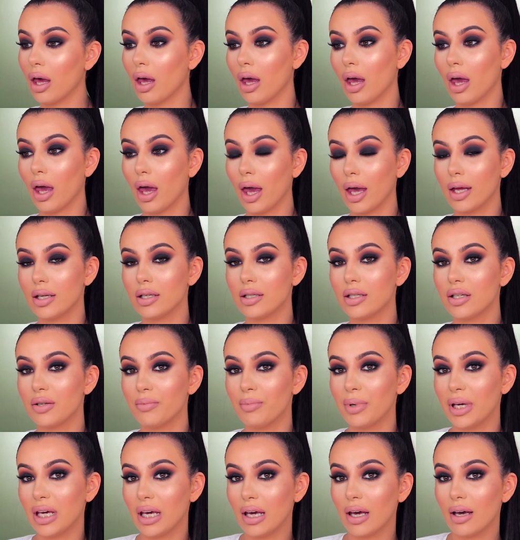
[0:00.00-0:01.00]
And to
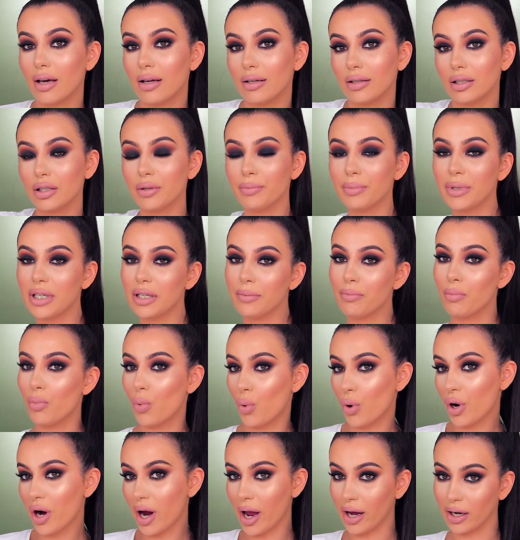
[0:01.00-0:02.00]
be a little bit
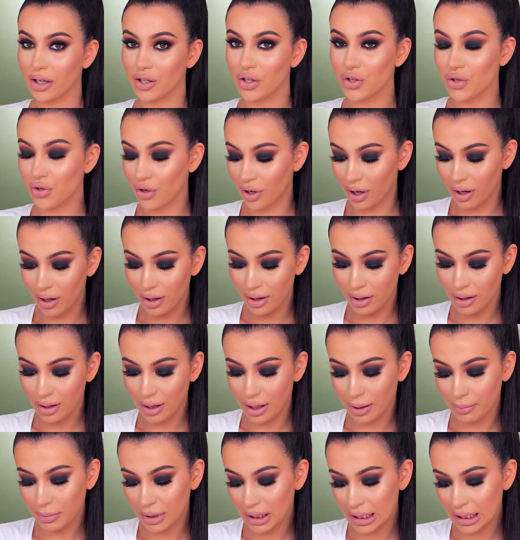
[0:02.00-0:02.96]
more extra, I'm gonna